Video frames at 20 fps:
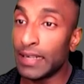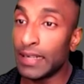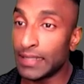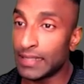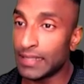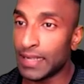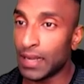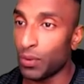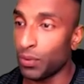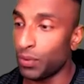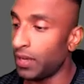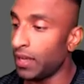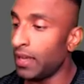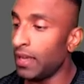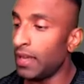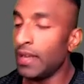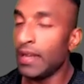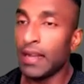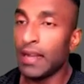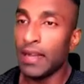discount.
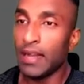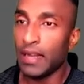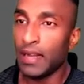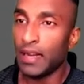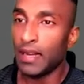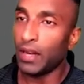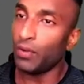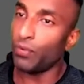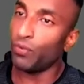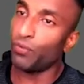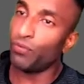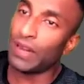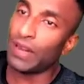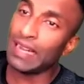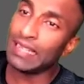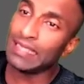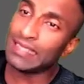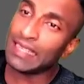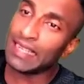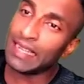Now,
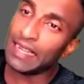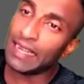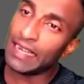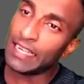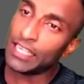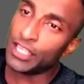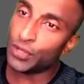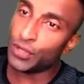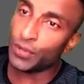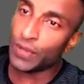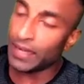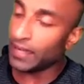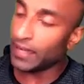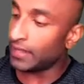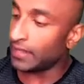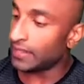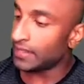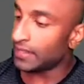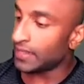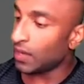when I say issued at
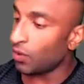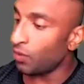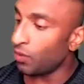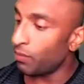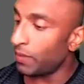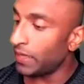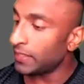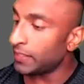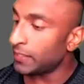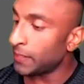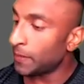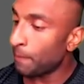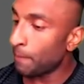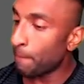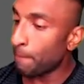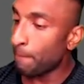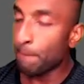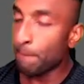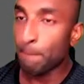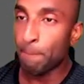a discount, means
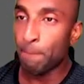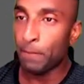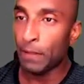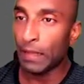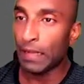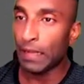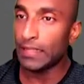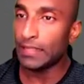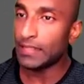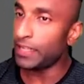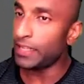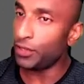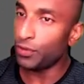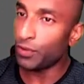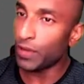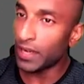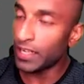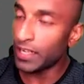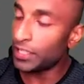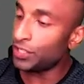see,
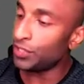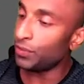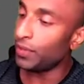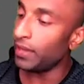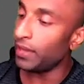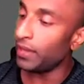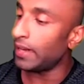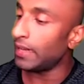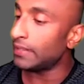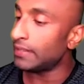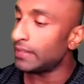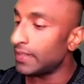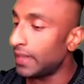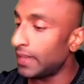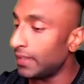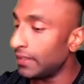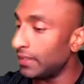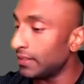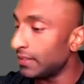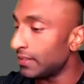you are issuing, let's
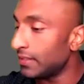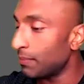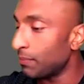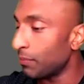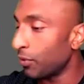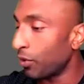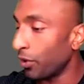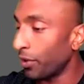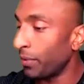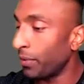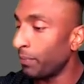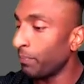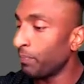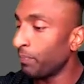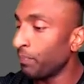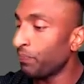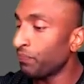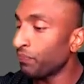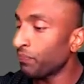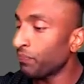say this is a bond.
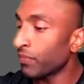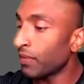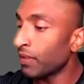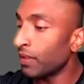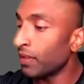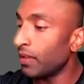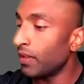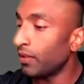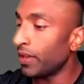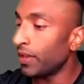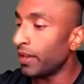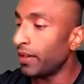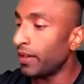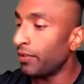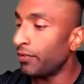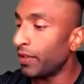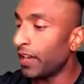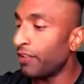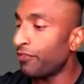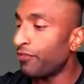Okay,
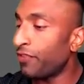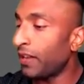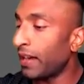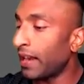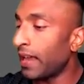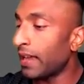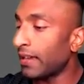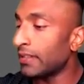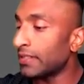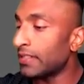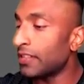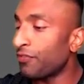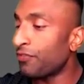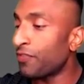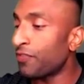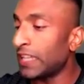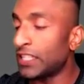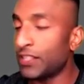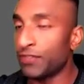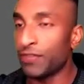25 lakh is the
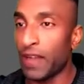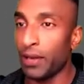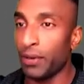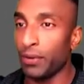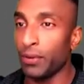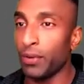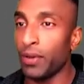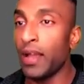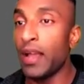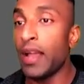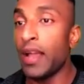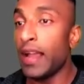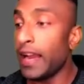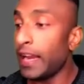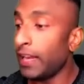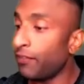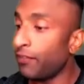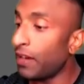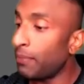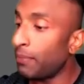face value
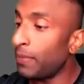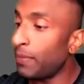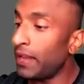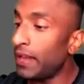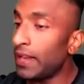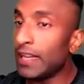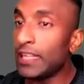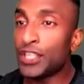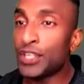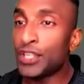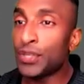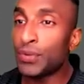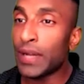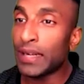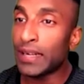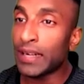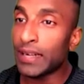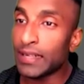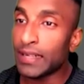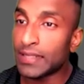it will be issued
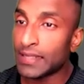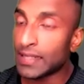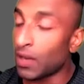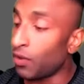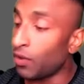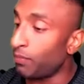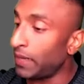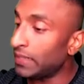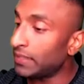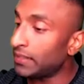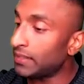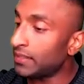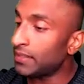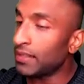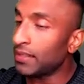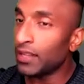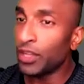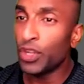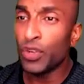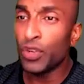at a discount
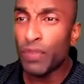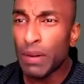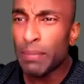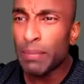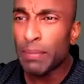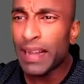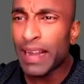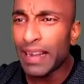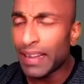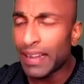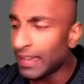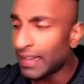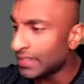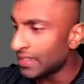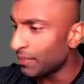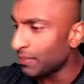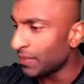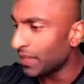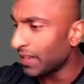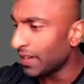means you will be getting
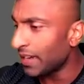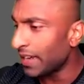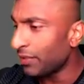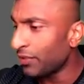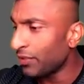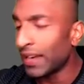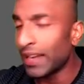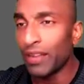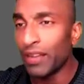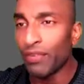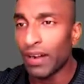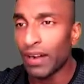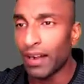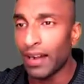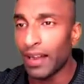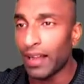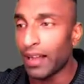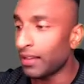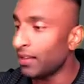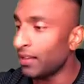it something like
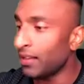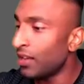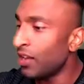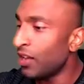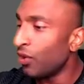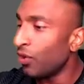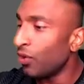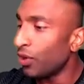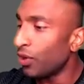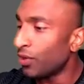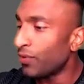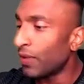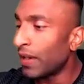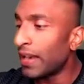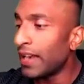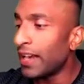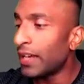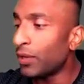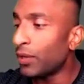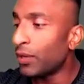21 lakh or
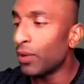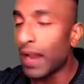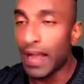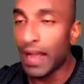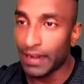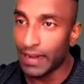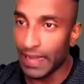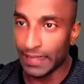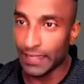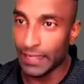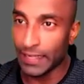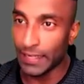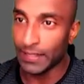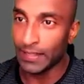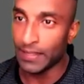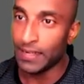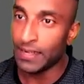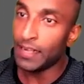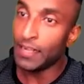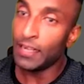22 lakh like
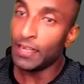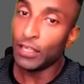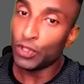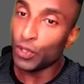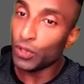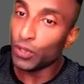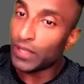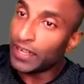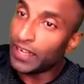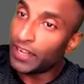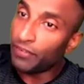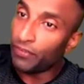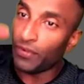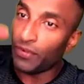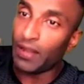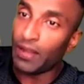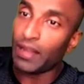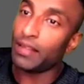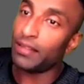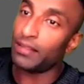that so the diff
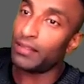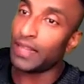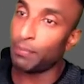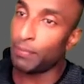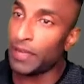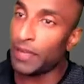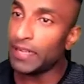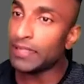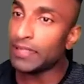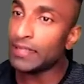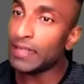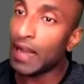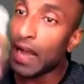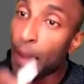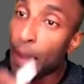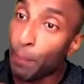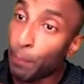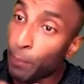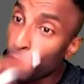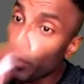that means
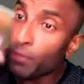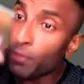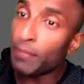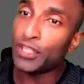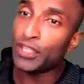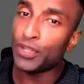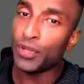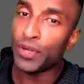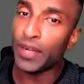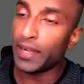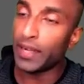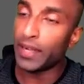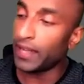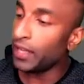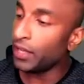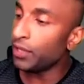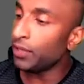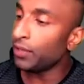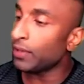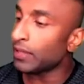upon maturity
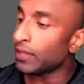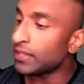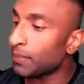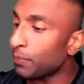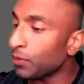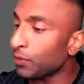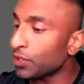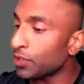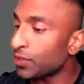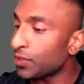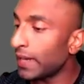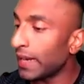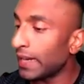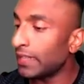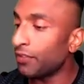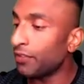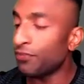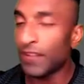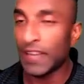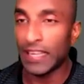you are supposed to
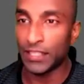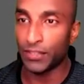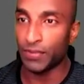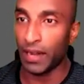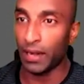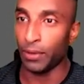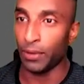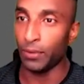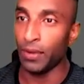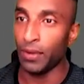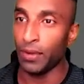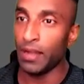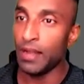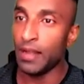get the face value